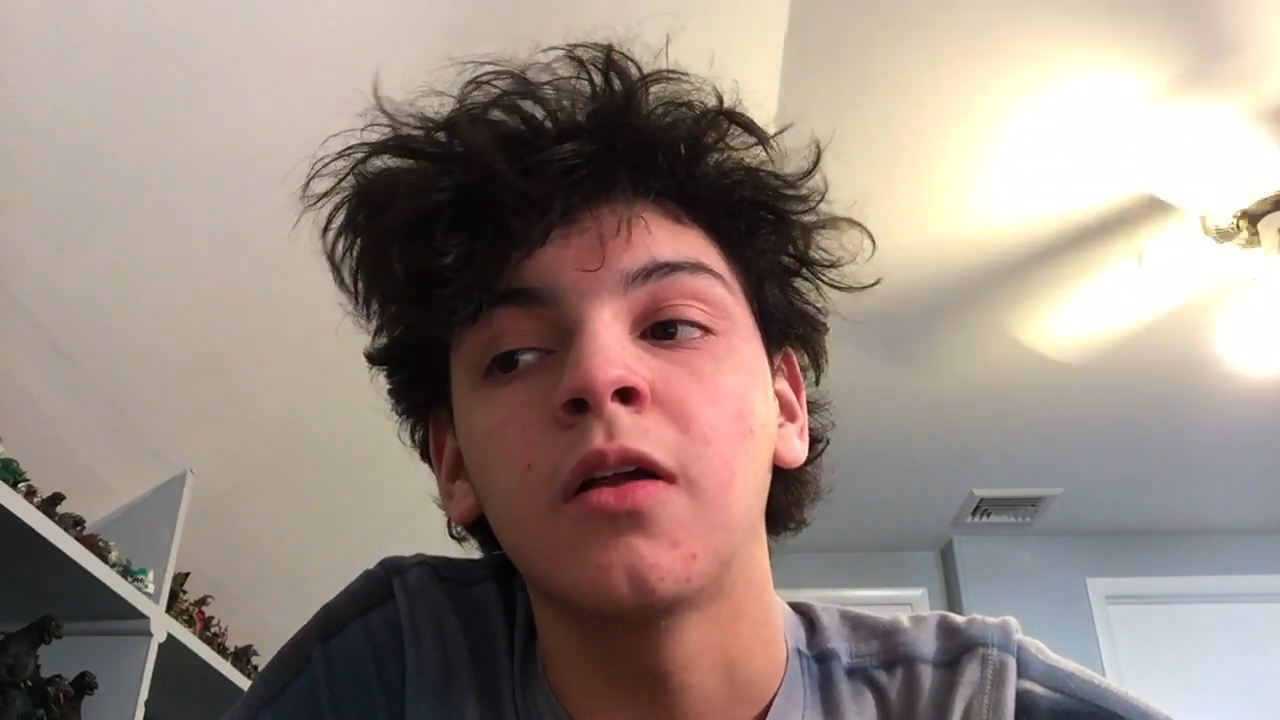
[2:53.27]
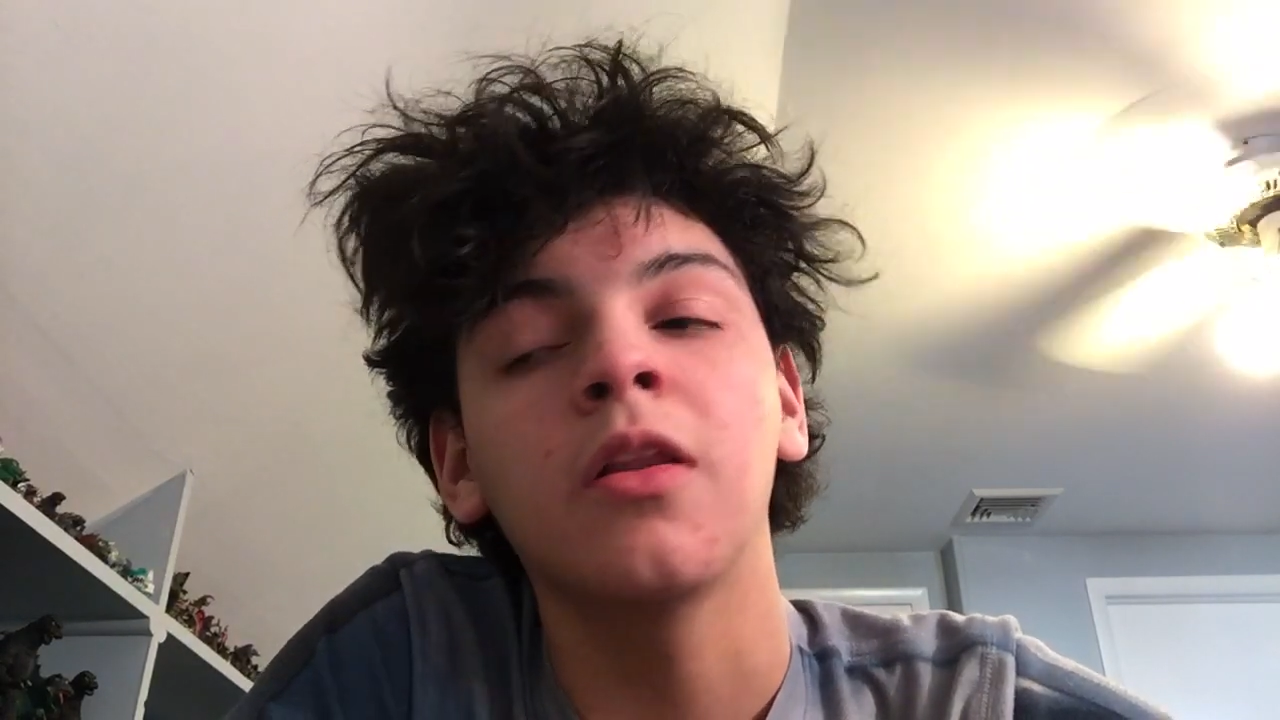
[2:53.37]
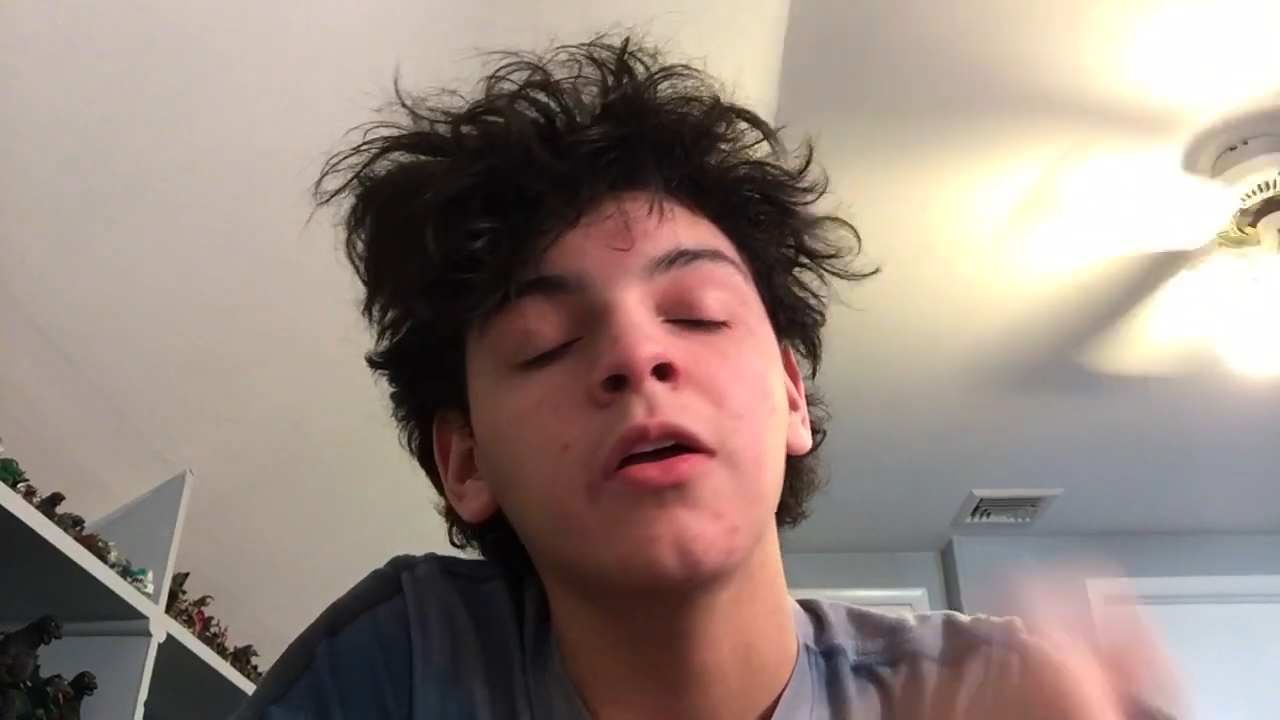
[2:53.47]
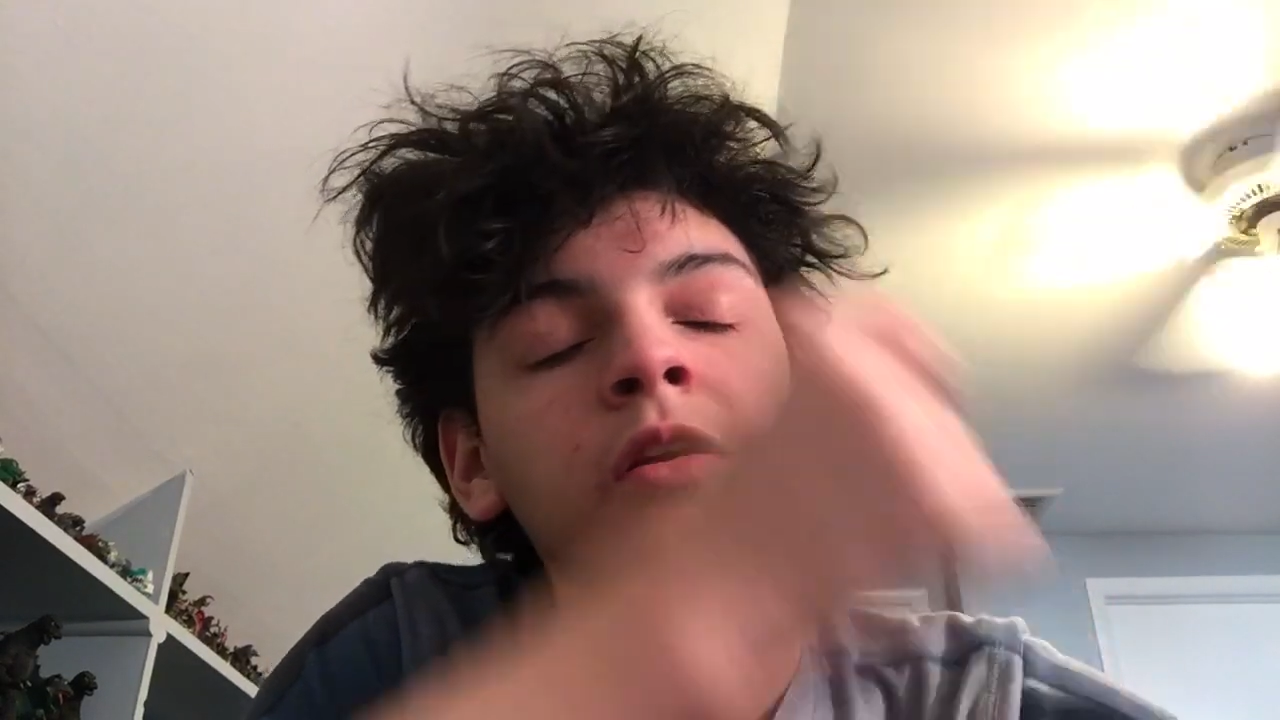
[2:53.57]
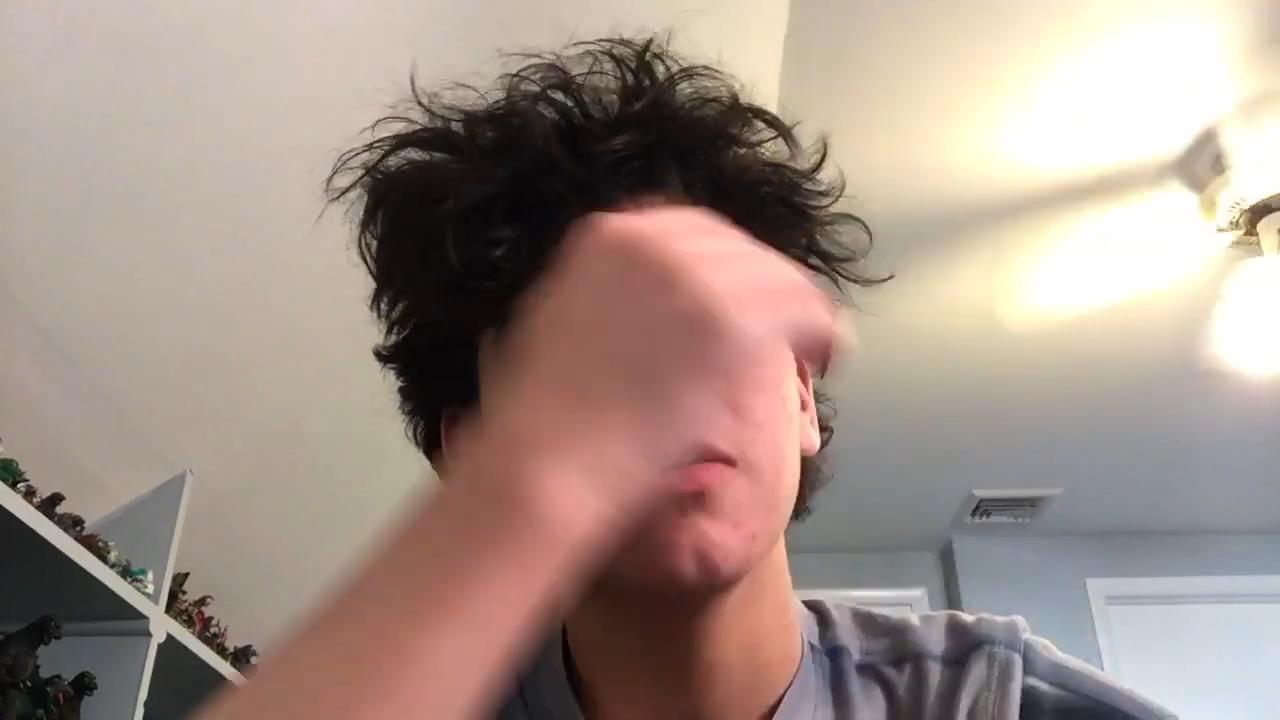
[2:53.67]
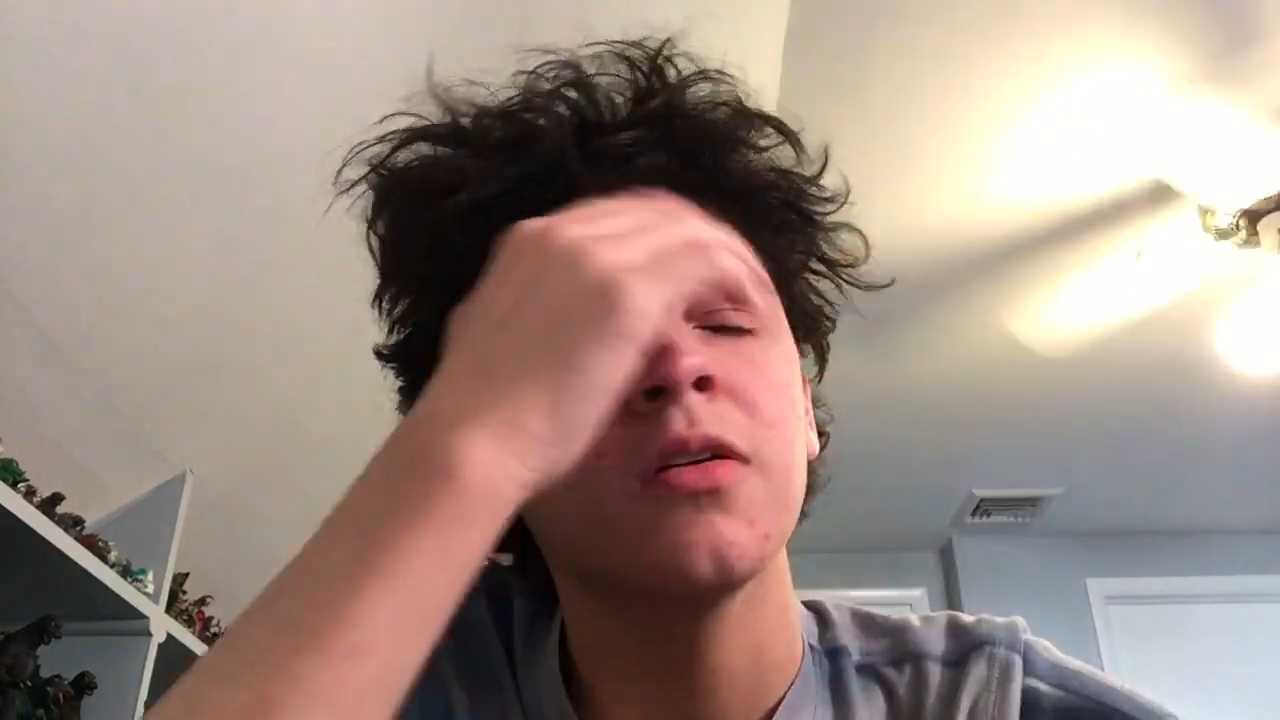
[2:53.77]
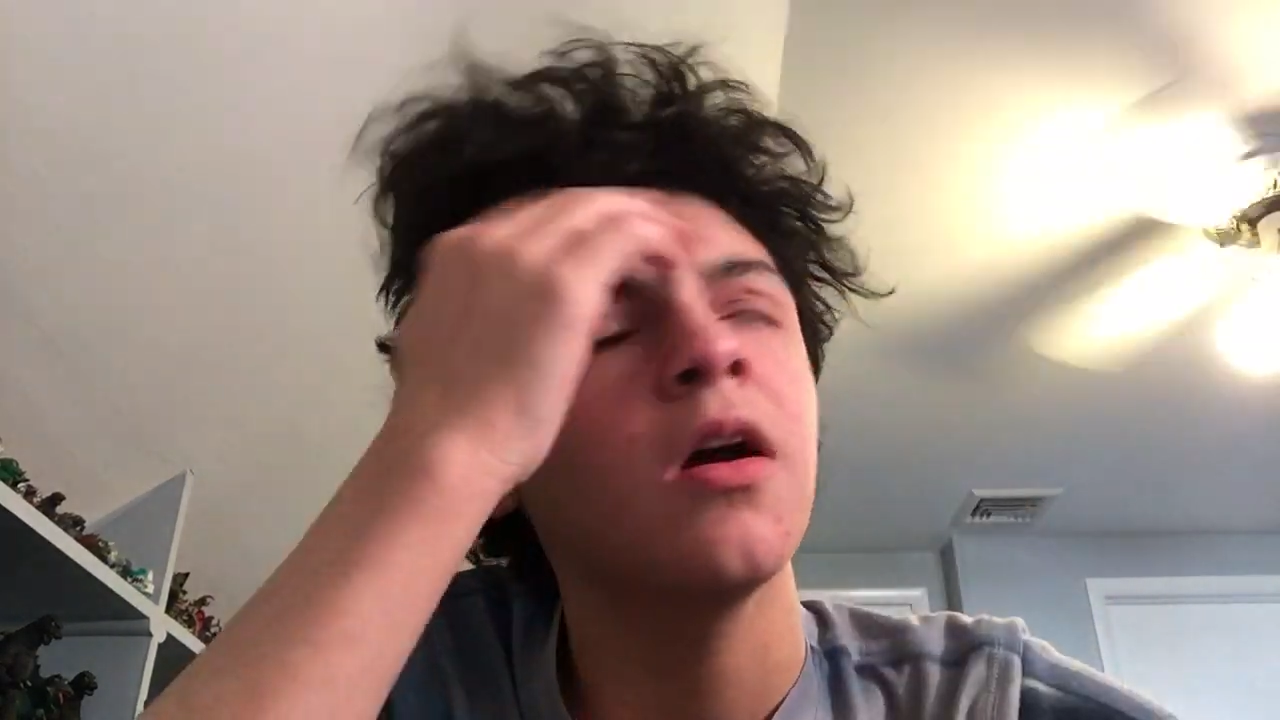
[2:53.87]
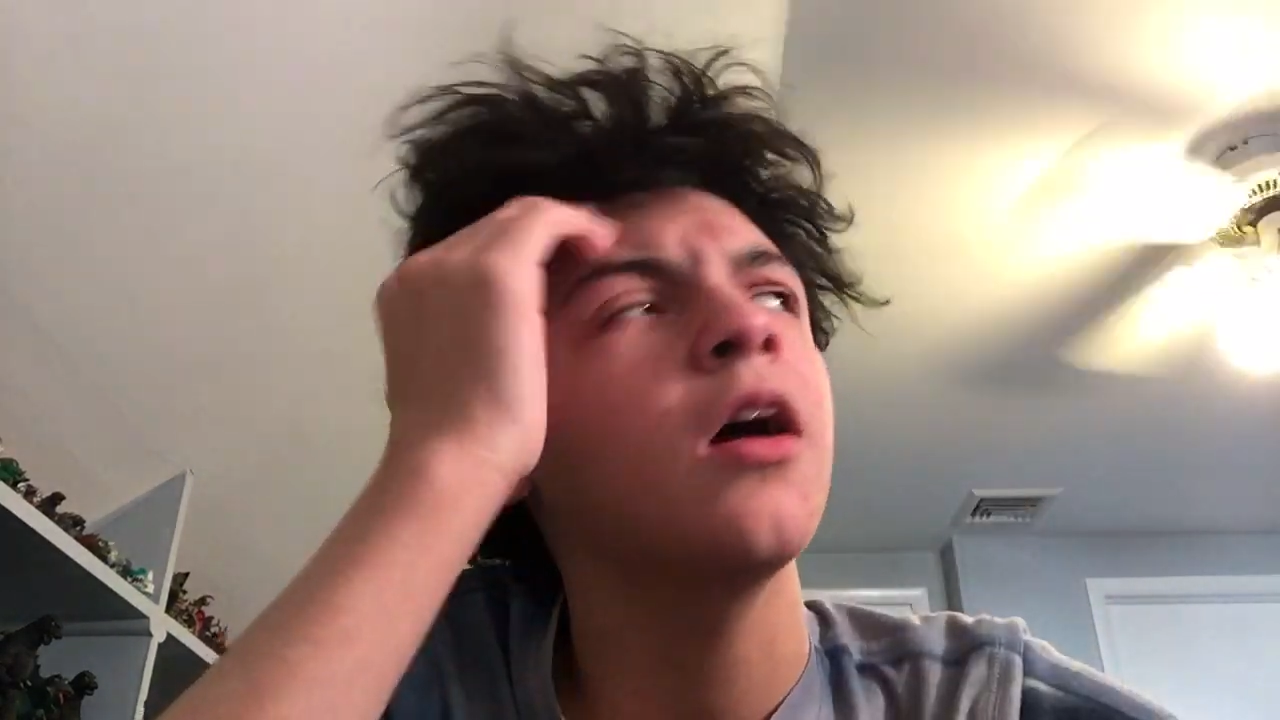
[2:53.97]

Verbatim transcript: I like.